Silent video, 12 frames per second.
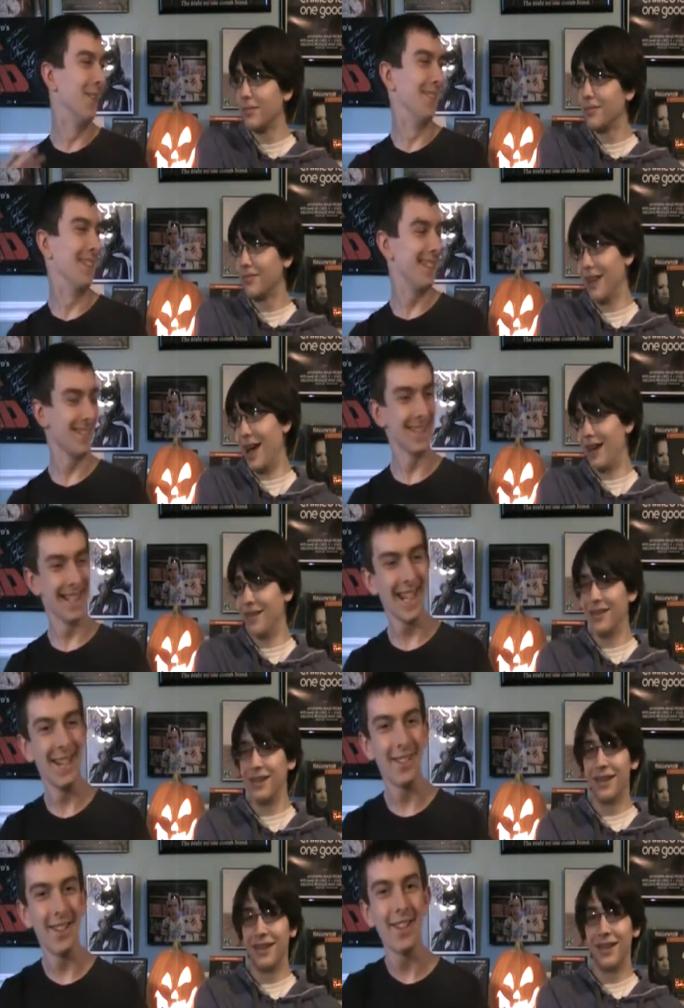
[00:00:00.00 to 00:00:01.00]
Speaker 1: movie. Yeah. I
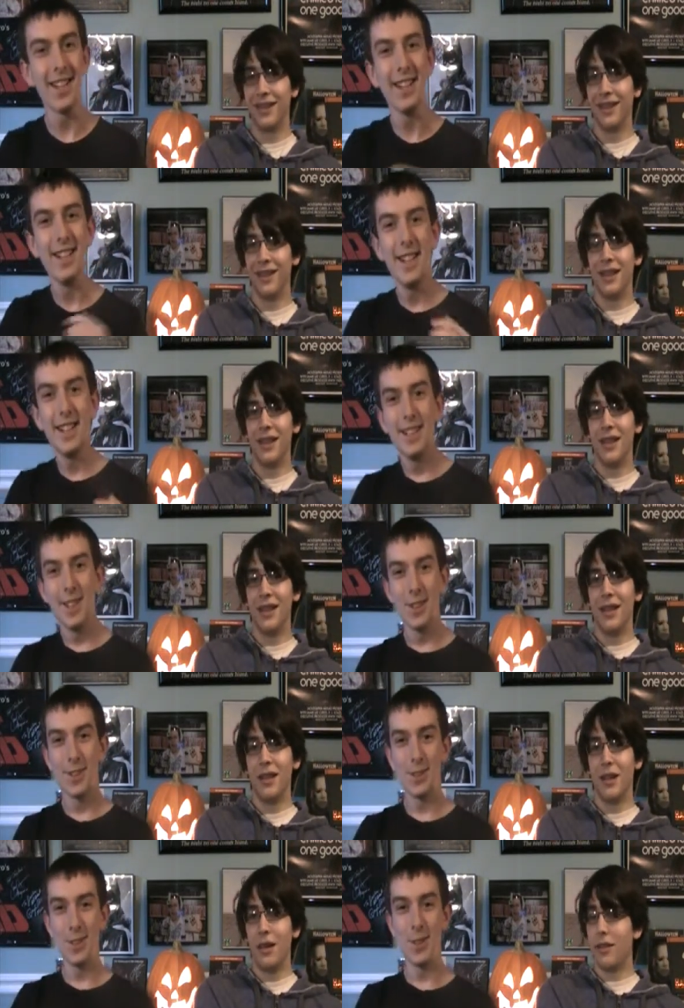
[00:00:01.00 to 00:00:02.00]
gave it. Okay.
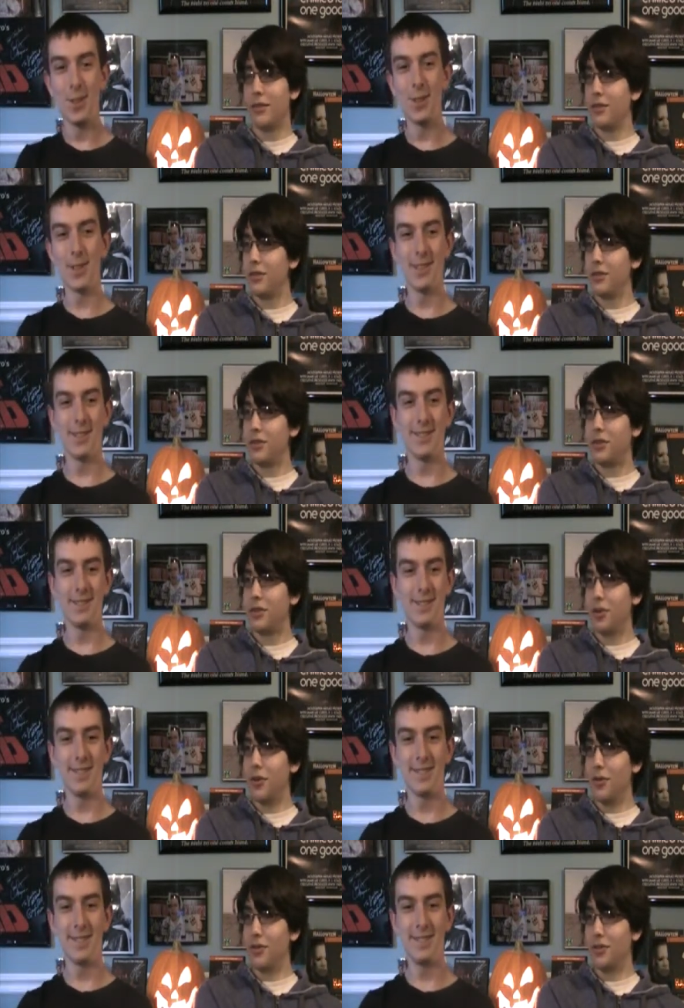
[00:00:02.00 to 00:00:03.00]
So.
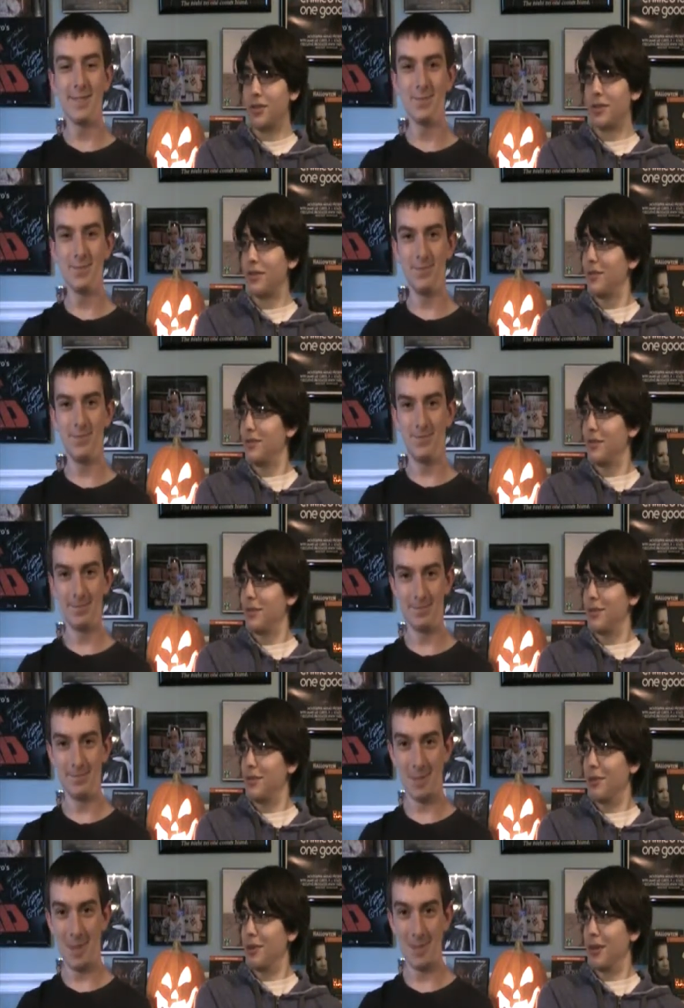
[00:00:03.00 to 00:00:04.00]
So,
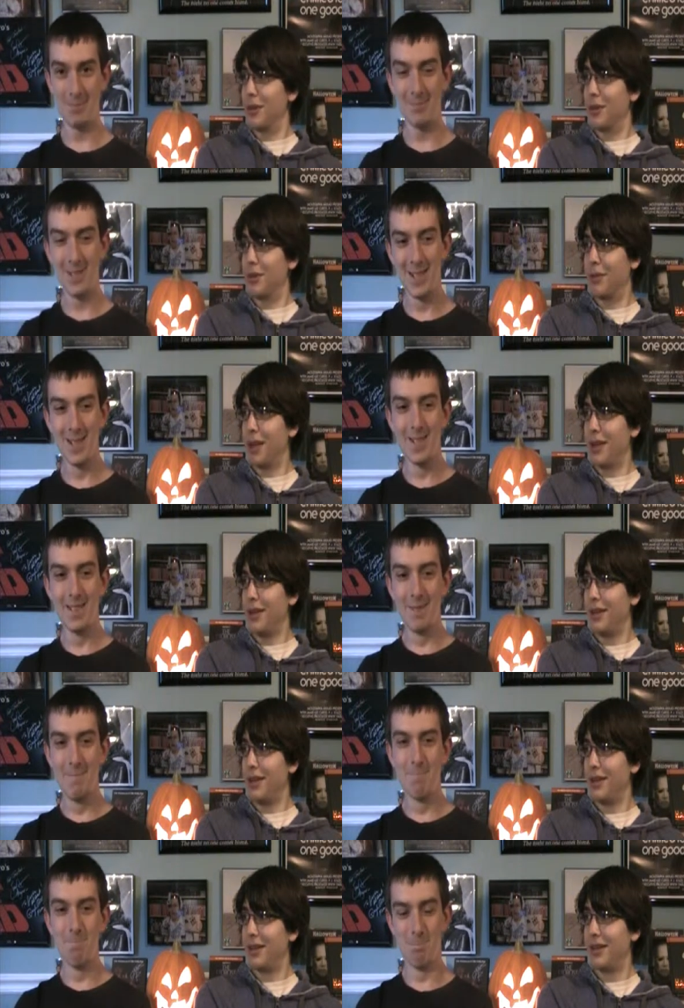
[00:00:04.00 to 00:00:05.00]
you want to talk about the
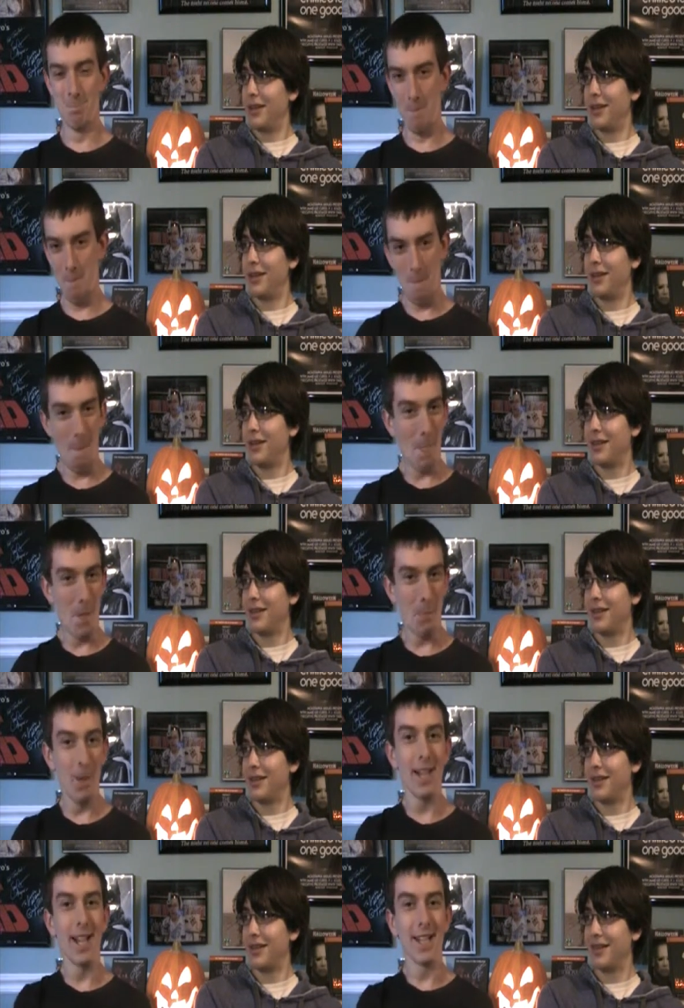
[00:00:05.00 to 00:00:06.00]
plot?
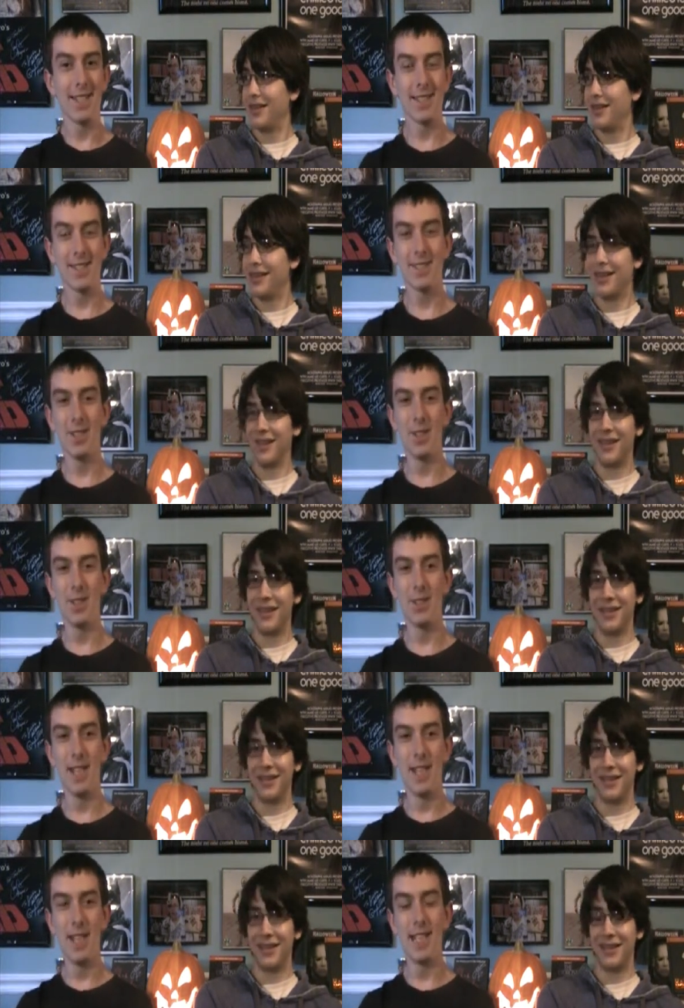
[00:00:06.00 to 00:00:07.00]
why not?
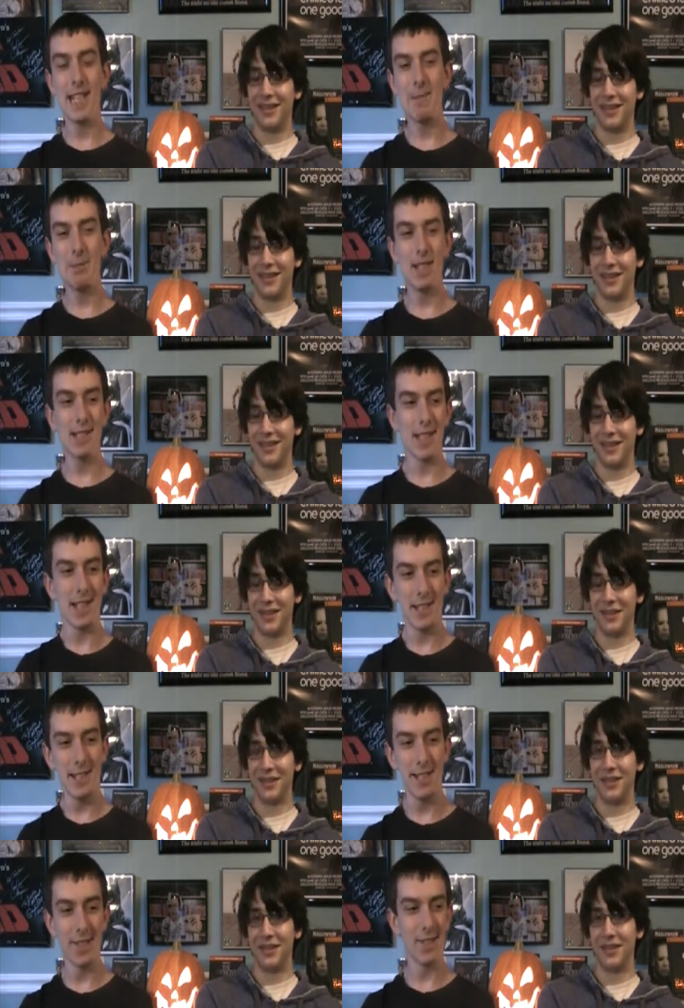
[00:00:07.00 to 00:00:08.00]
So it takes place
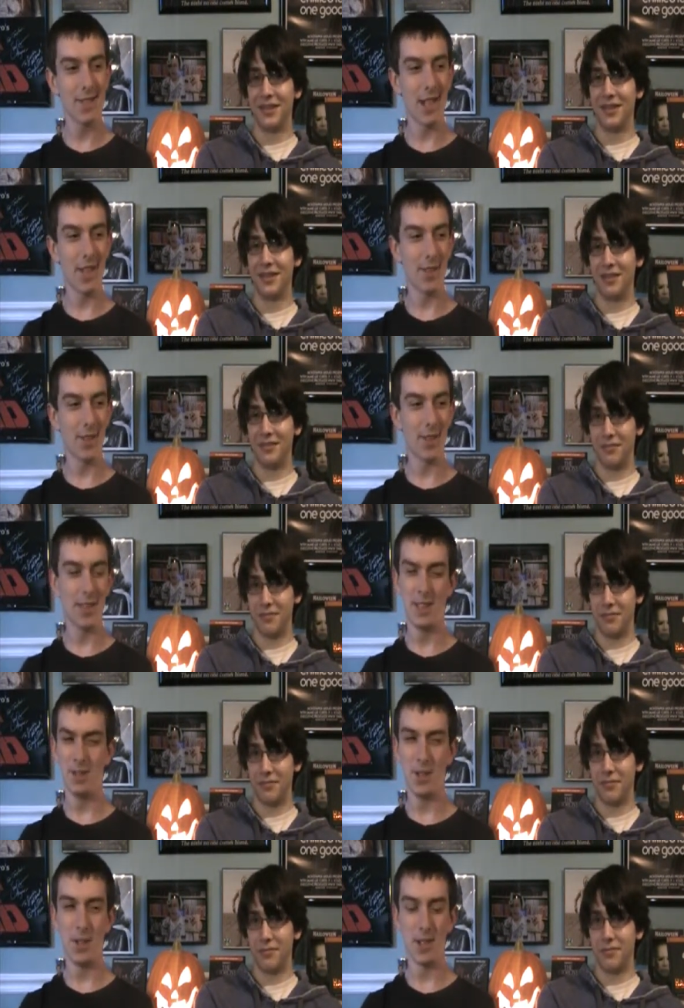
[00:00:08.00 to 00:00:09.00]
like years after, at
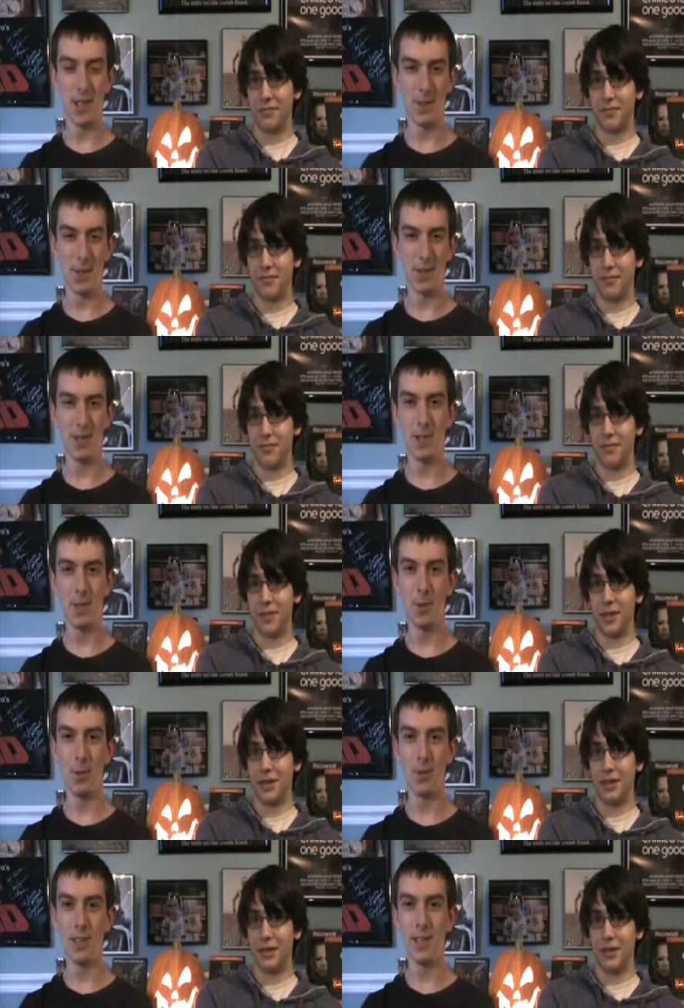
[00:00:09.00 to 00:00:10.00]
least a few years after
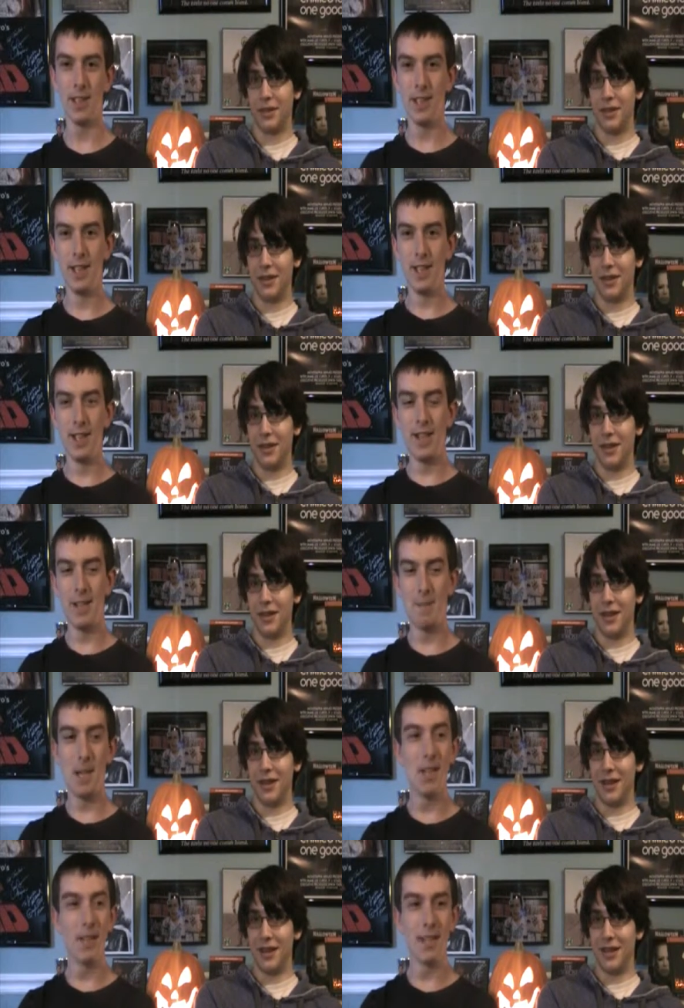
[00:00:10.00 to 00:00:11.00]
Psycho 3.
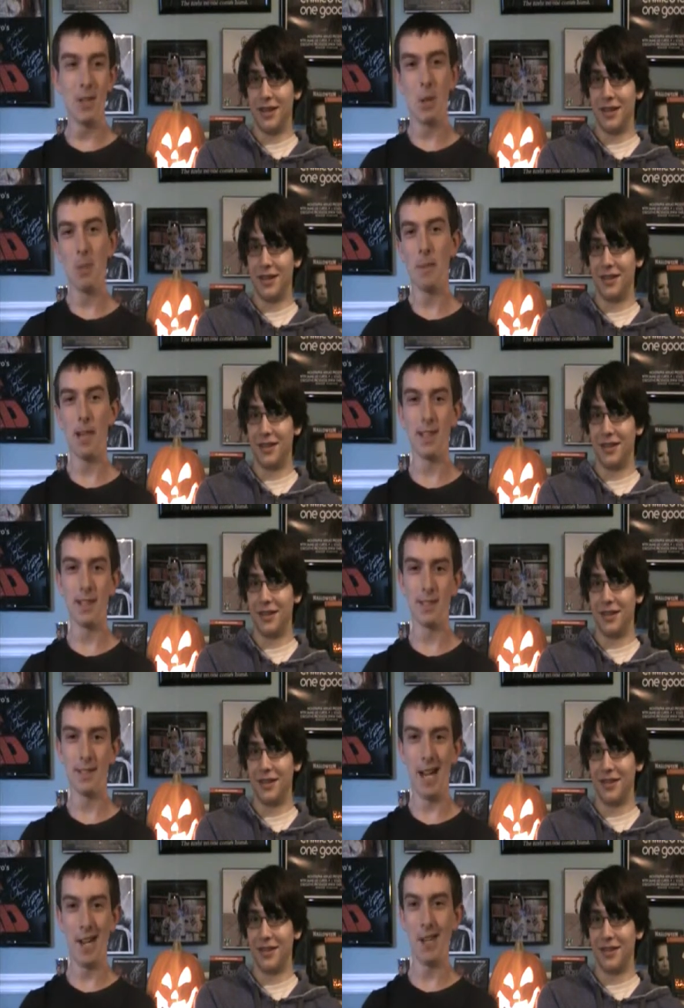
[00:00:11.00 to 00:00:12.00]
And apparently Norman Bates
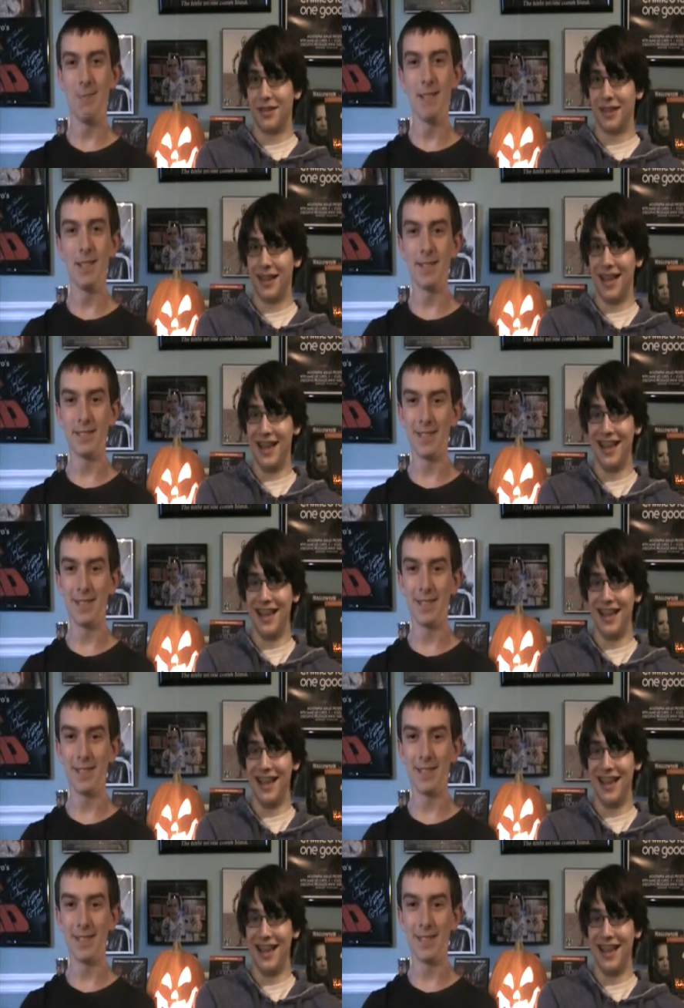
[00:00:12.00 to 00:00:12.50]
is out of the mental